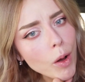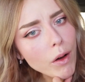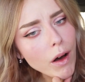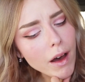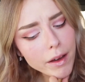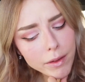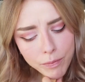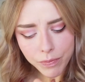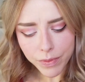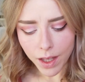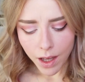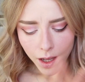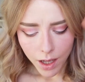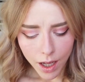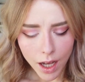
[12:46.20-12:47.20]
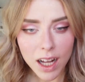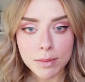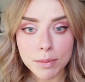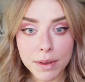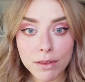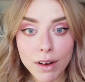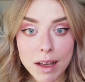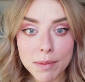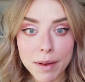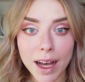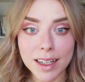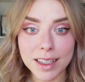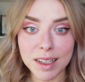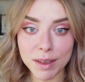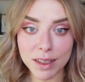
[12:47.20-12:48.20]
But I'll be right
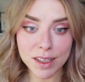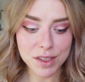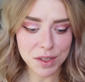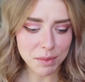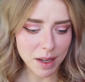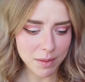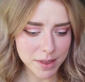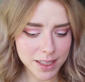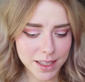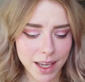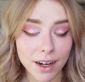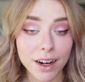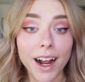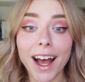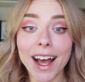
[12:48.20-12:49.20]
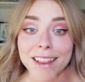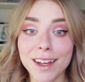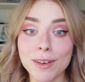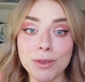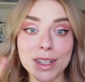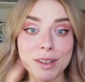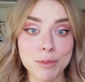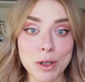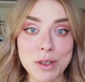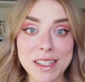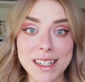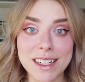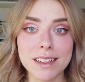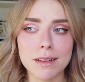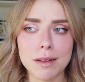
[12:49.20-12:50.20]
back. I'm gonna do my mascara and then we'll
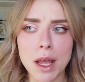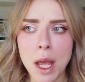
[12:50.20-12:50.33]
proceed.